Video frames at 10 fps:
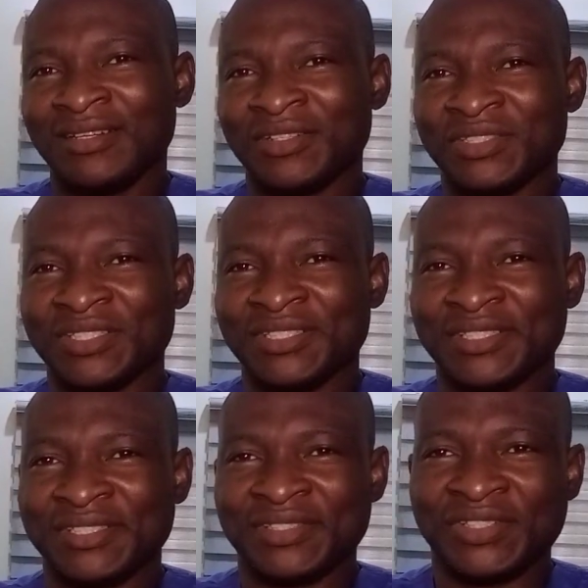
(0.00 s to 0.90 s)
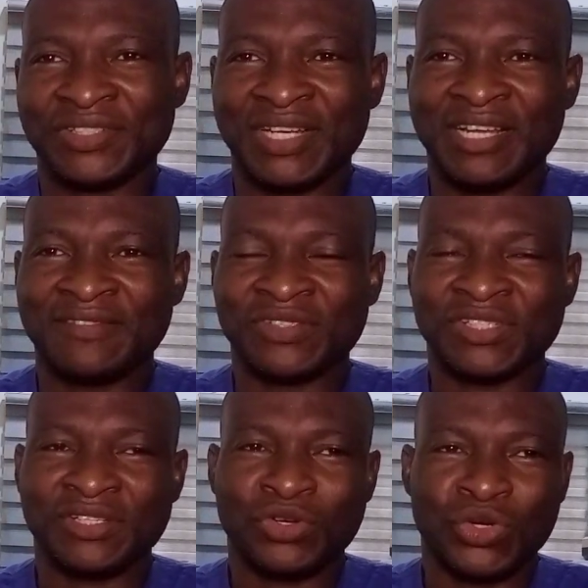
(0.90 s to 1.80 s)
On the left, you
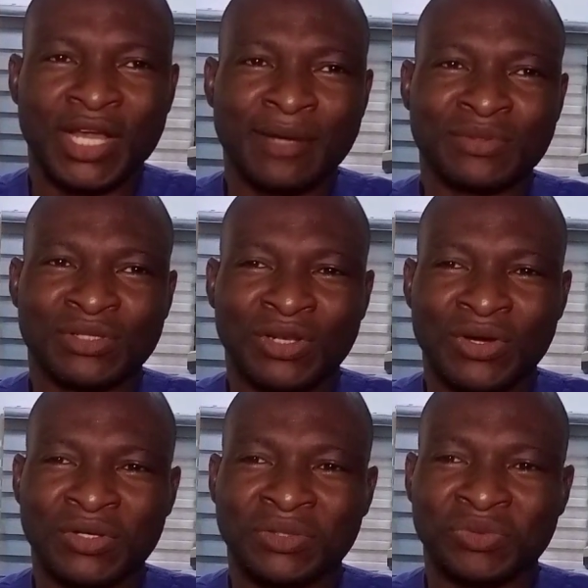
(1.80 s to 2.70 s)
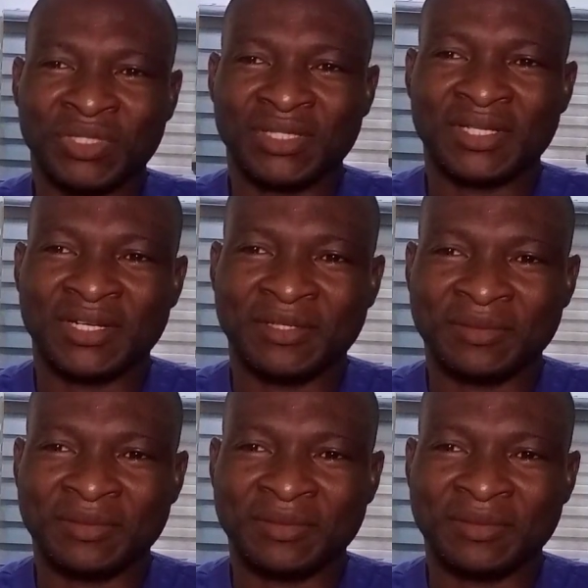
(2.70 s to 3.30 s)
see collapsed lung with